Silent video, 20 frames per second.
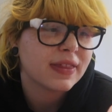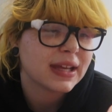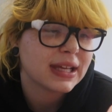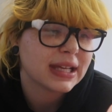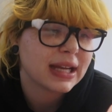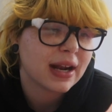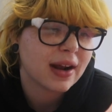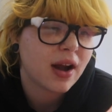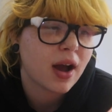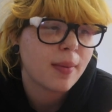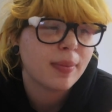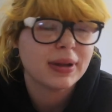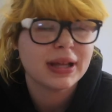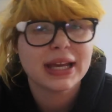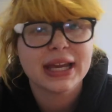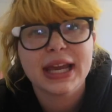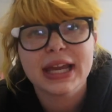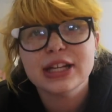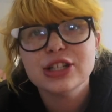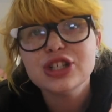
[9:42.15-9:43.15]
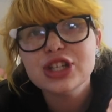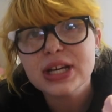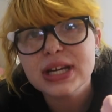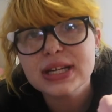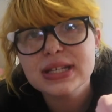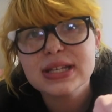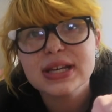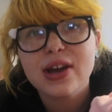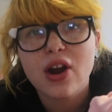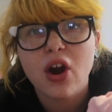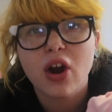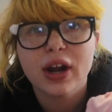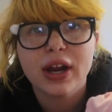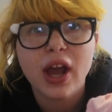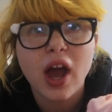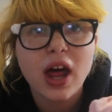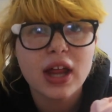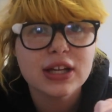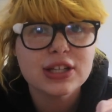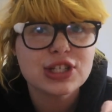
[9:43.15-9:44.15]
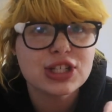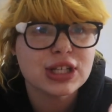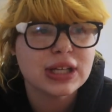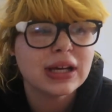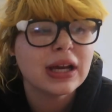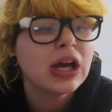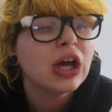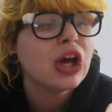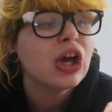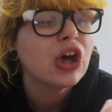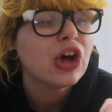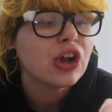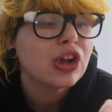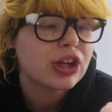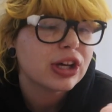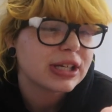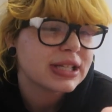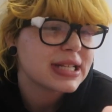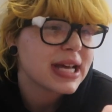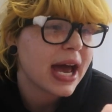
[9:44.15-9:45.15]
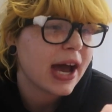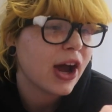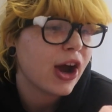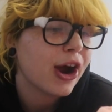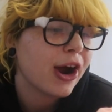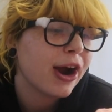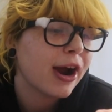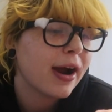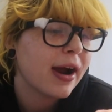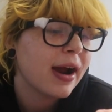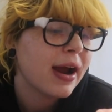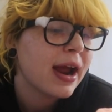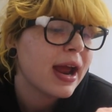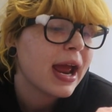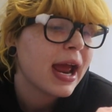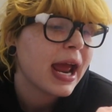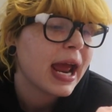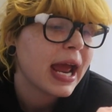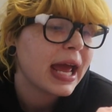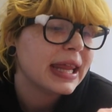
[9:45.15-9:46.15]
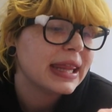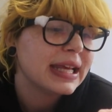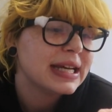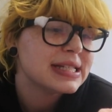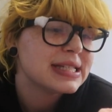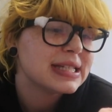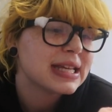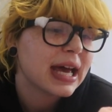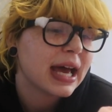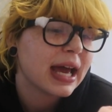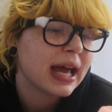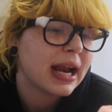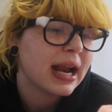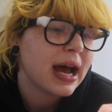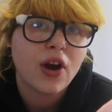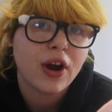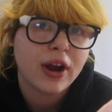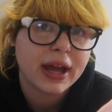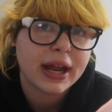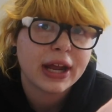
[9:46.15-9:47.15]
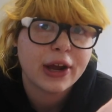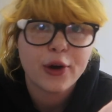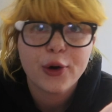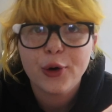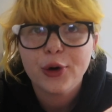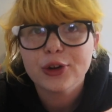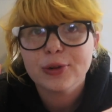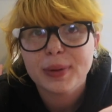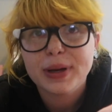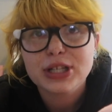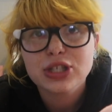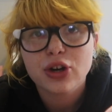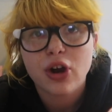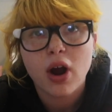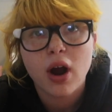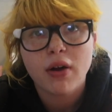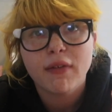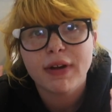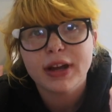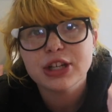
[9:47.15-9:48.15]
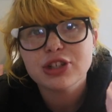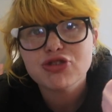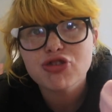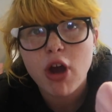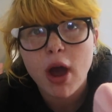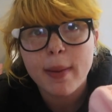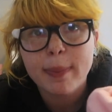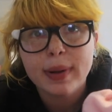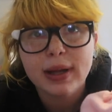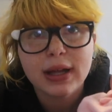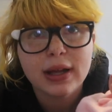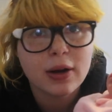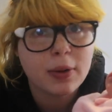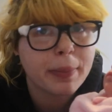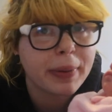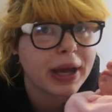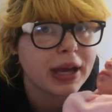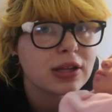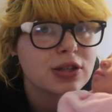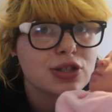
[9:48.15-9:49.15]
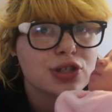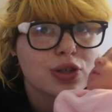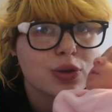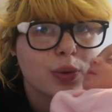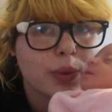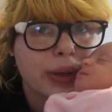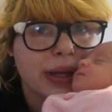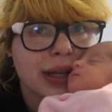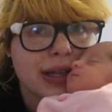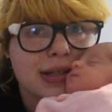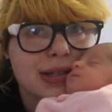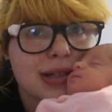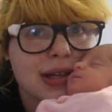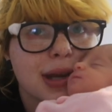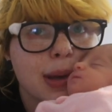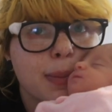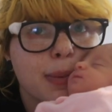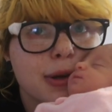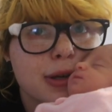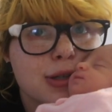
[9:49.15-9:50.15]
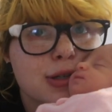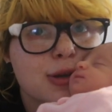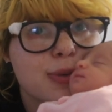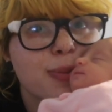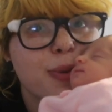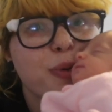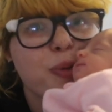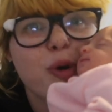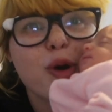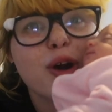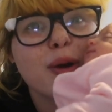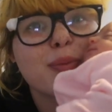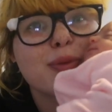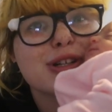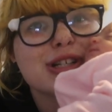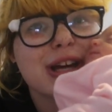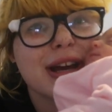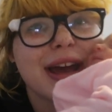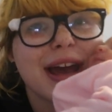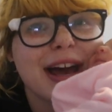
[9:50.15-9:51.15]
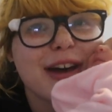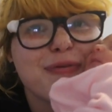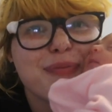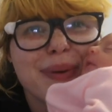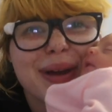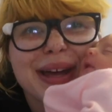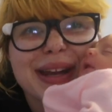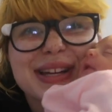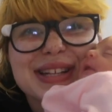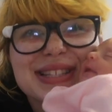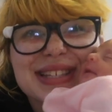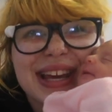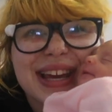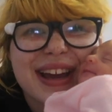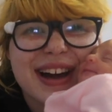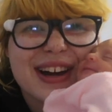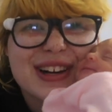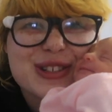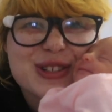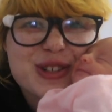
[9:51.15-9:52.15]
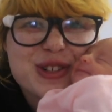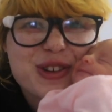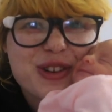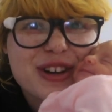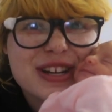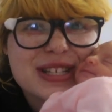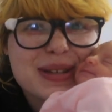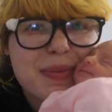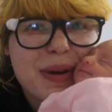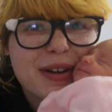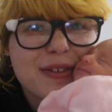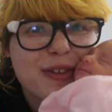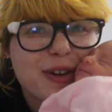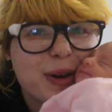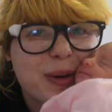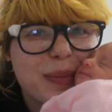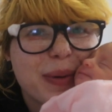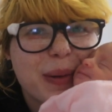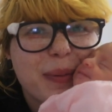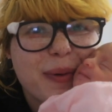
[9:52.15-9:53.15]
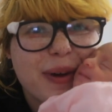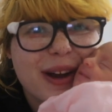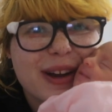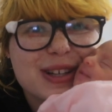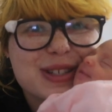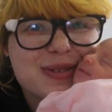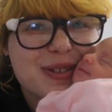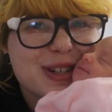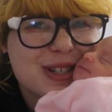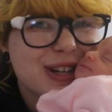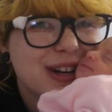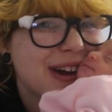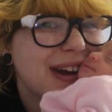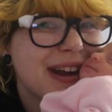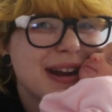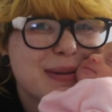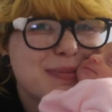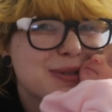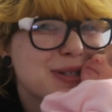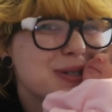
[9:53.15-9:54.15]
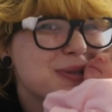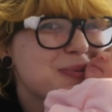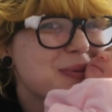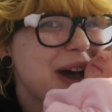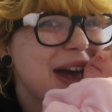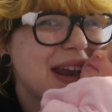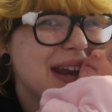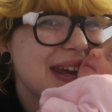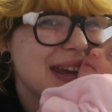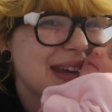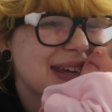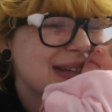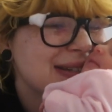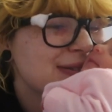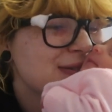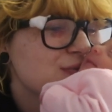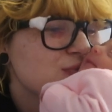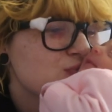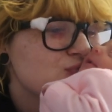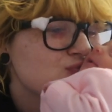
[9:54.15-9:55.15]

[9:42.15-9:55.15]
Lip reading: They did a couple EKGs and cardiology, looked at her, and they said her getting cold makes her heart rate drop a little bit, so we need to keep her super warm, which I have been. It's like 100 degrees in my room, and I'm wearing a sweatshirt, and I'm sweating.